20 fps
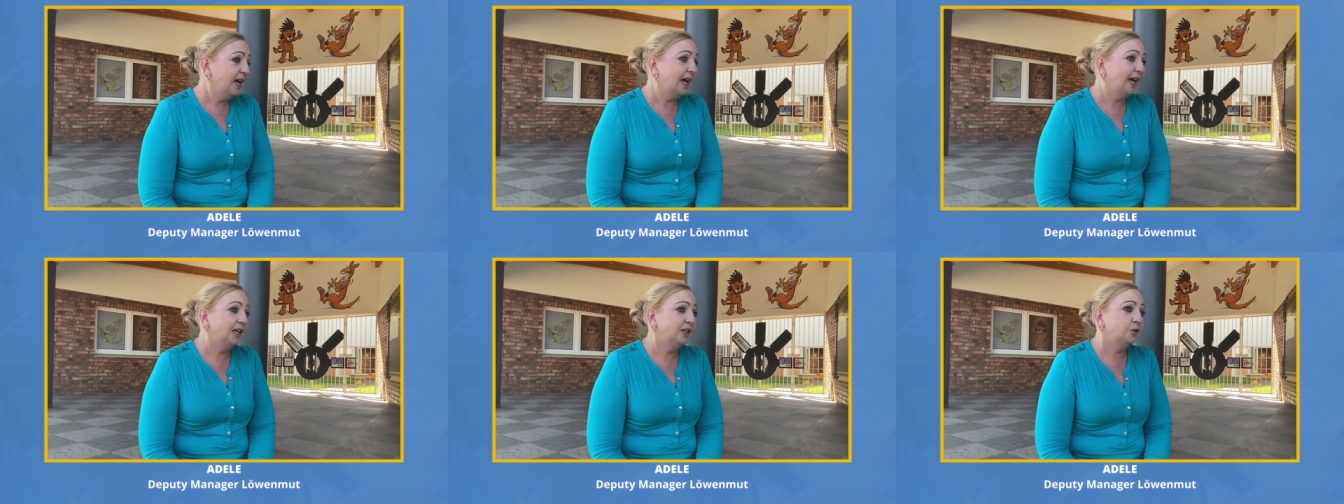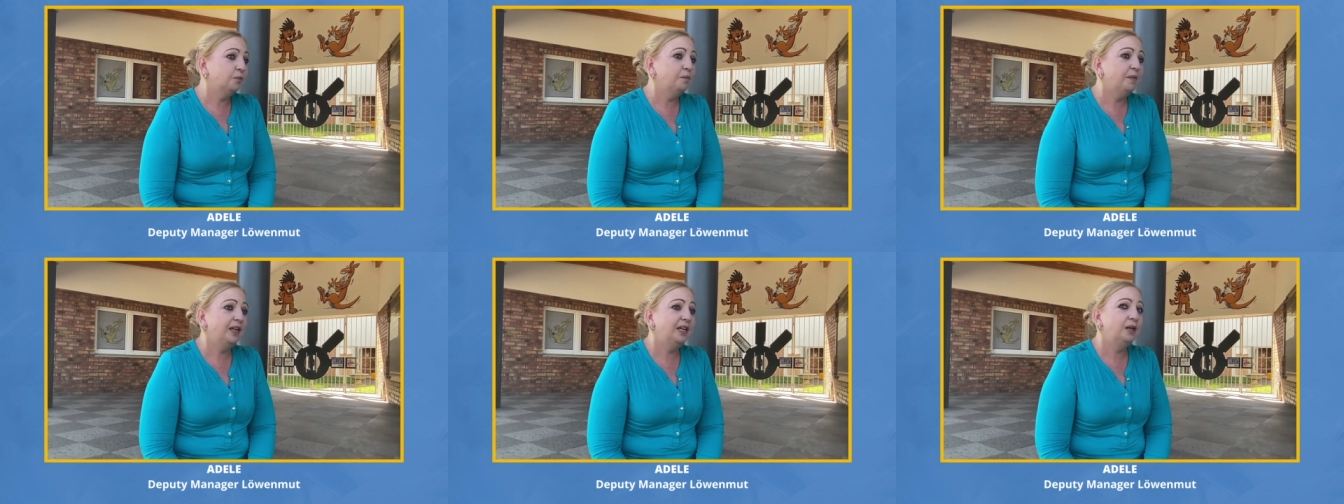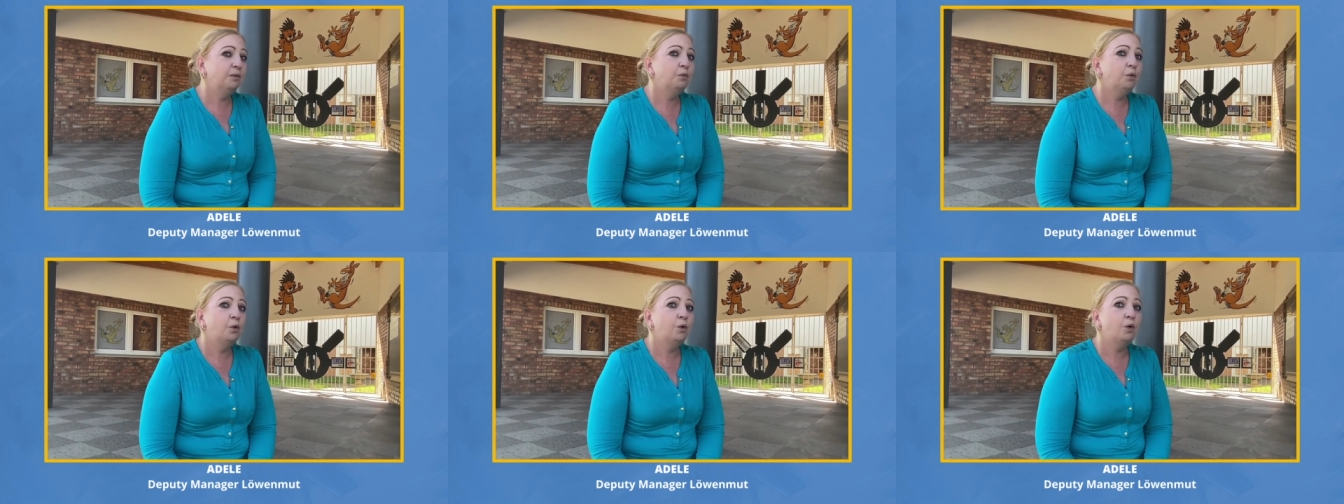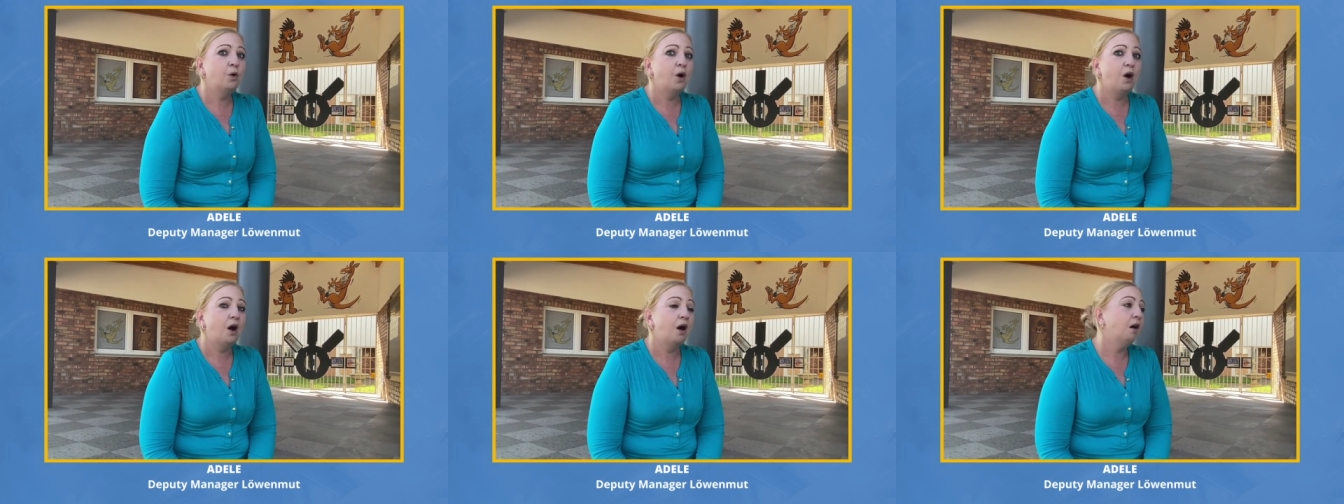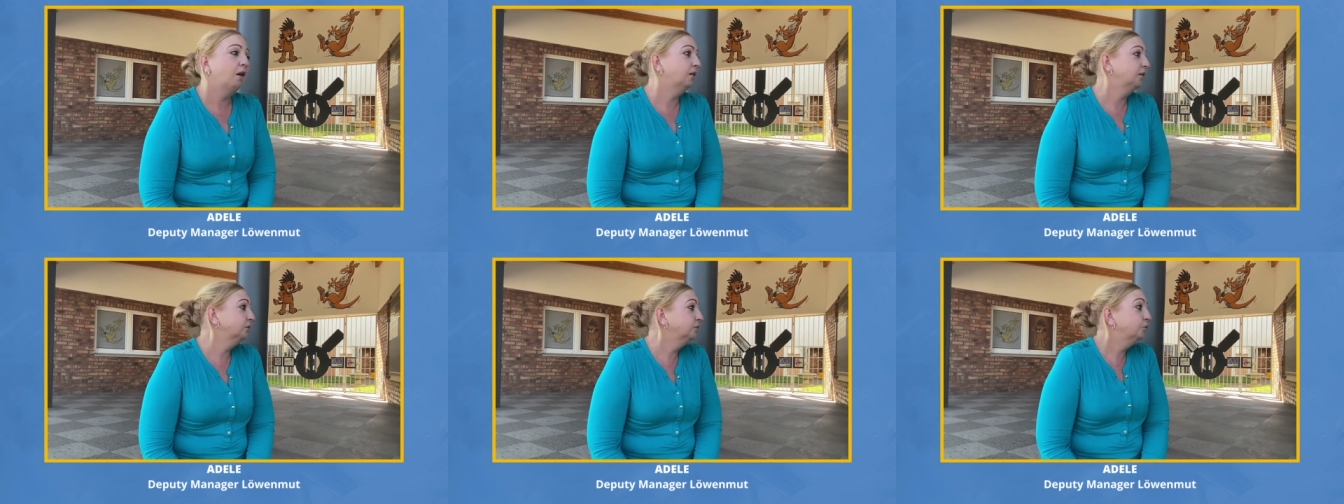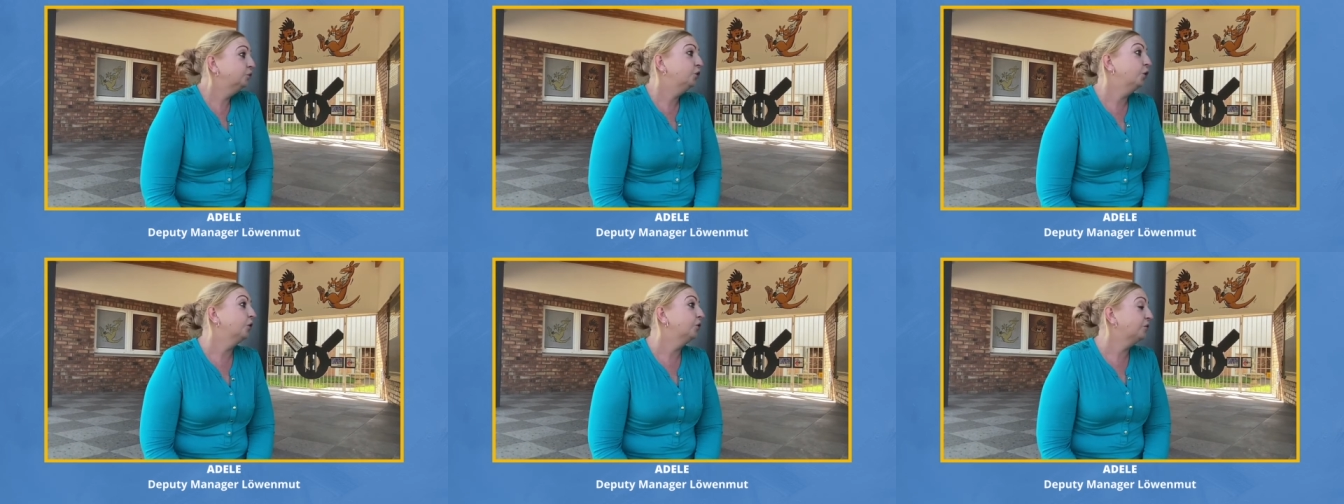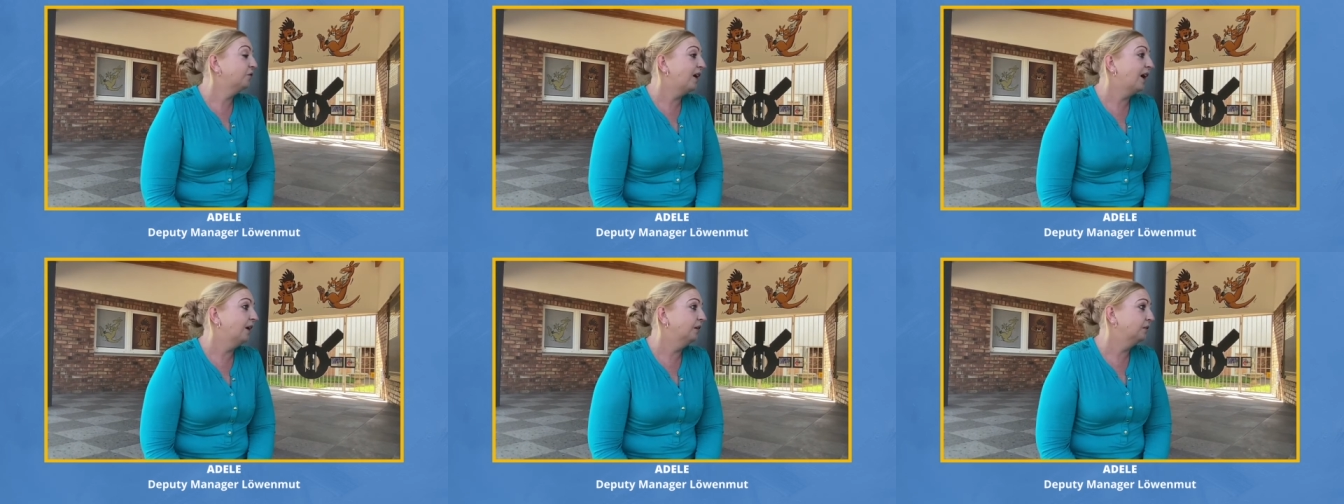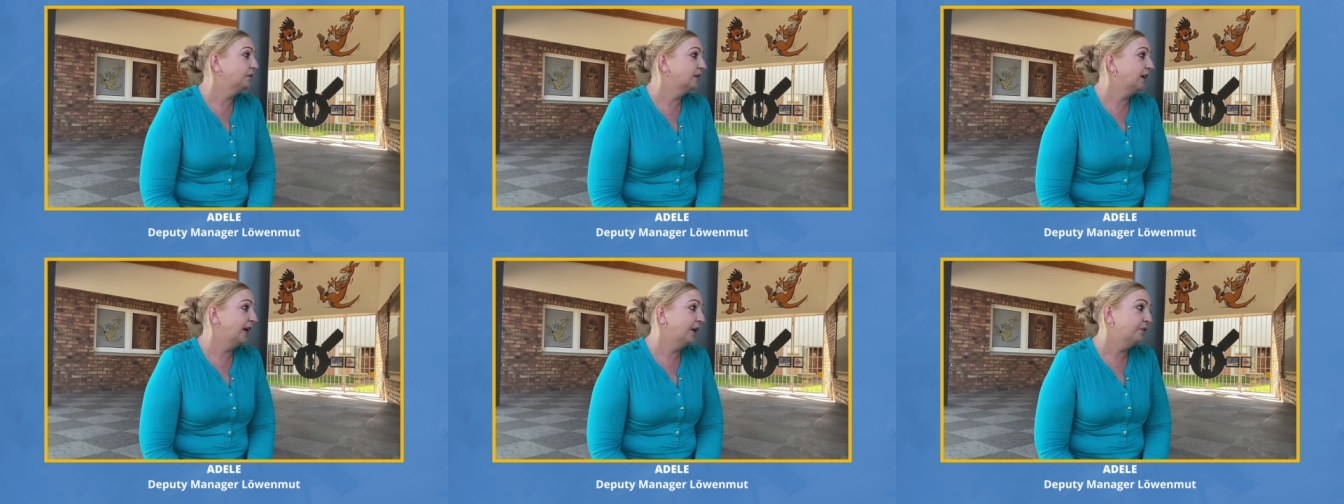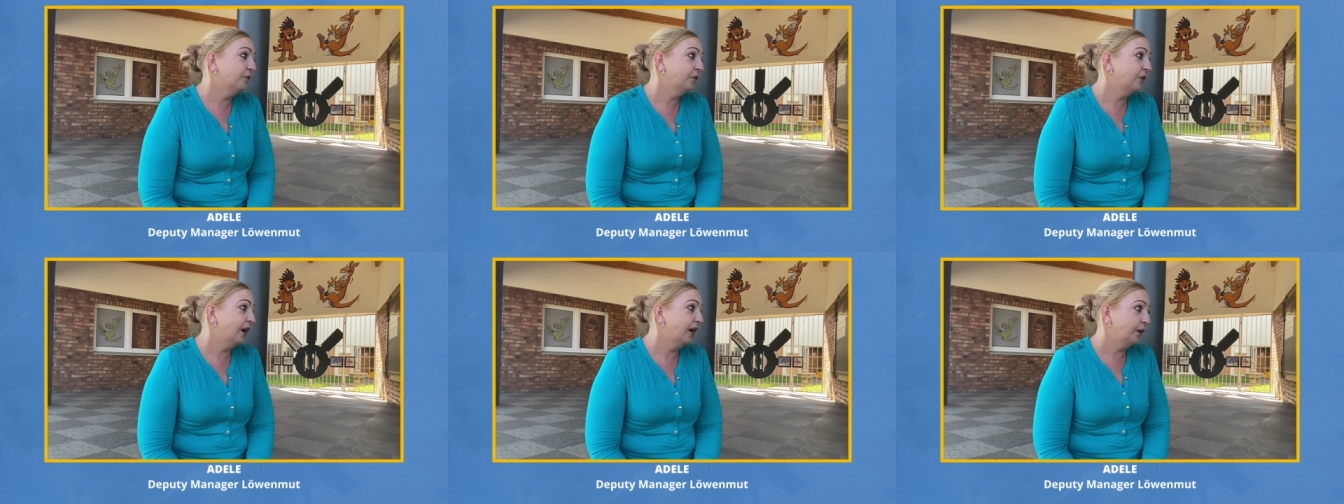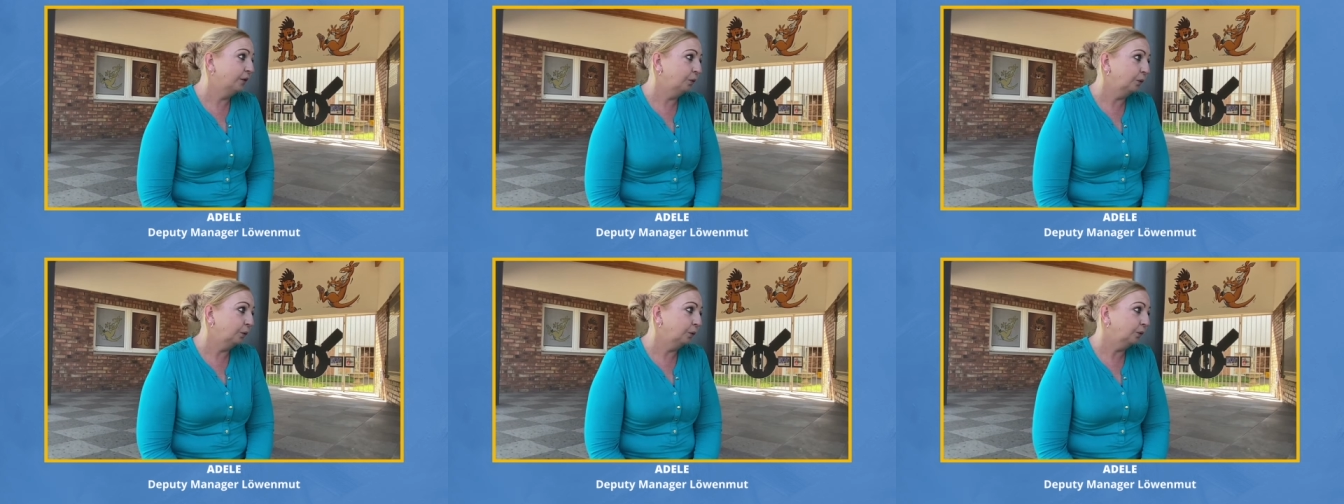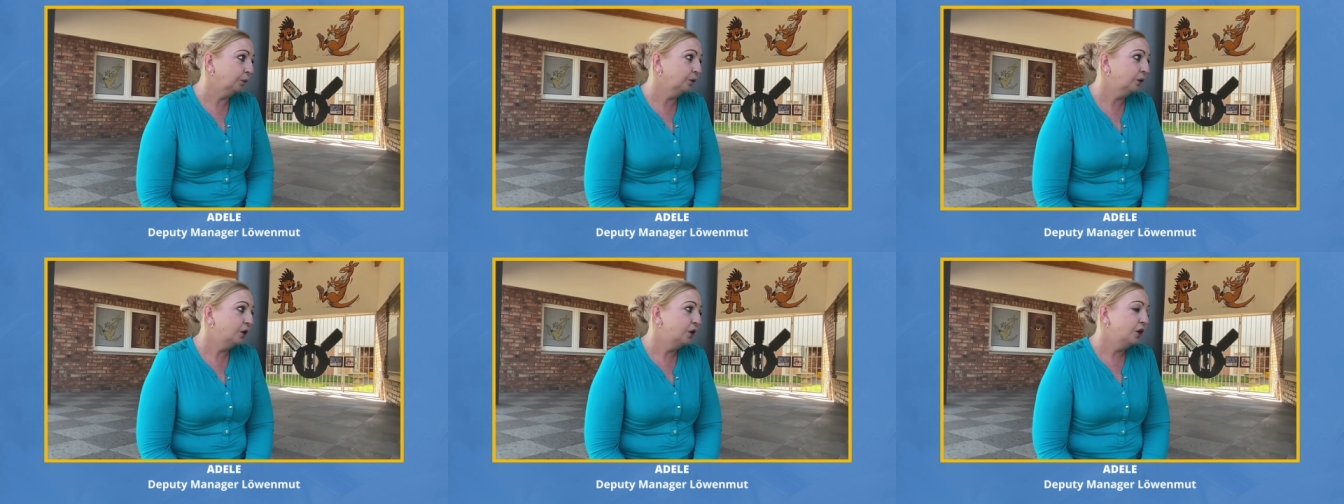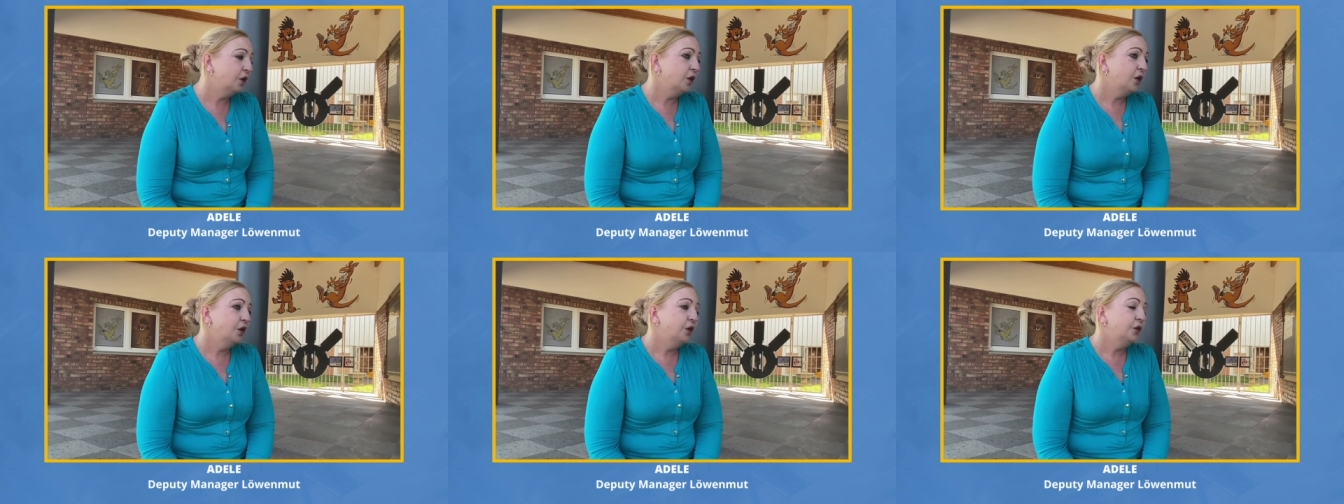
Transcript: and many more are not found ever at all.